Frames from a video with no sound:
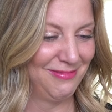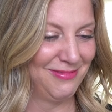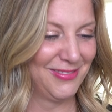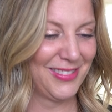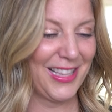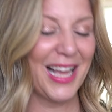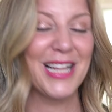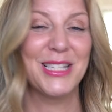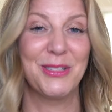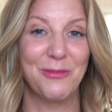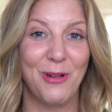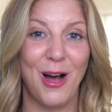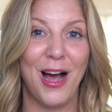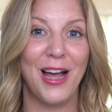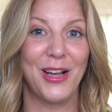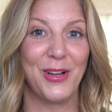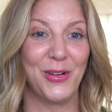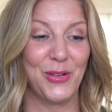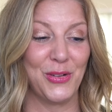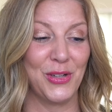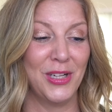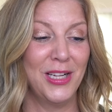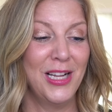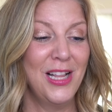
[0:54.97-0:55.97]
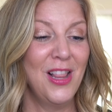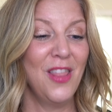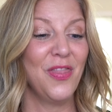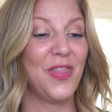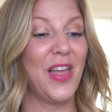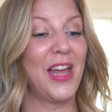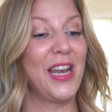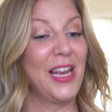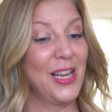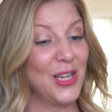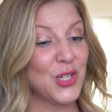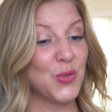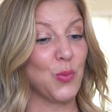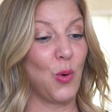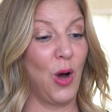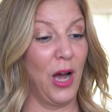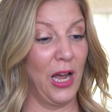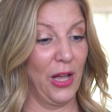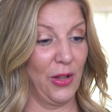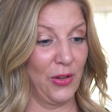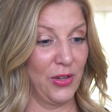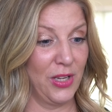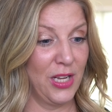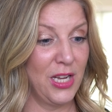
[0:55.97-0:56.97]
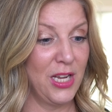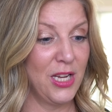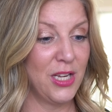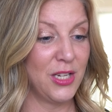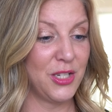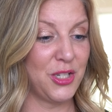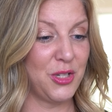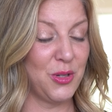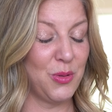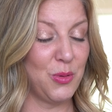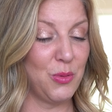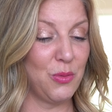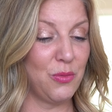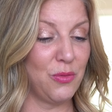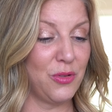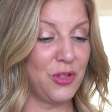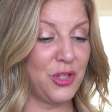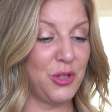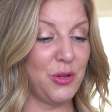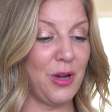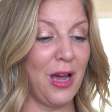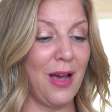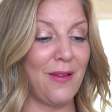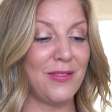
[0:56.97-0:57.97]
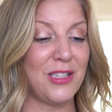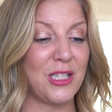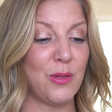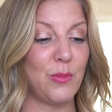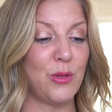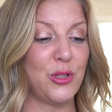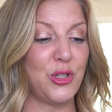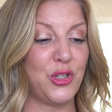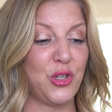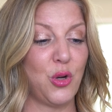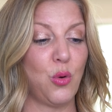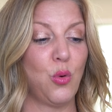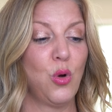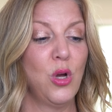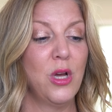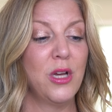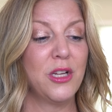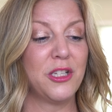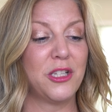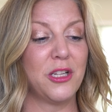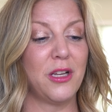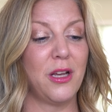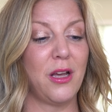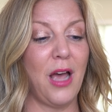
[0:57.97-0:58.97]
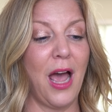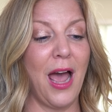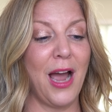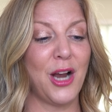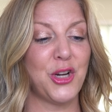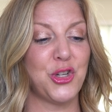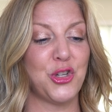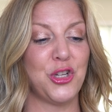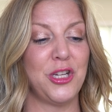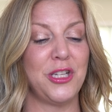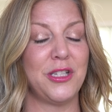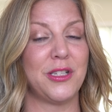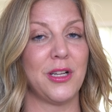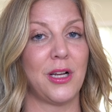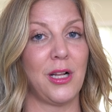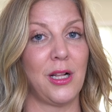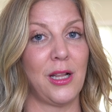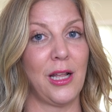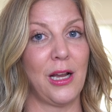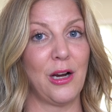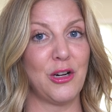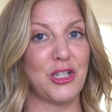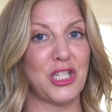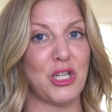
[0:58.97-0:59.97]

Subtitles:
That's wild. That is wild to have someone. So to actually declare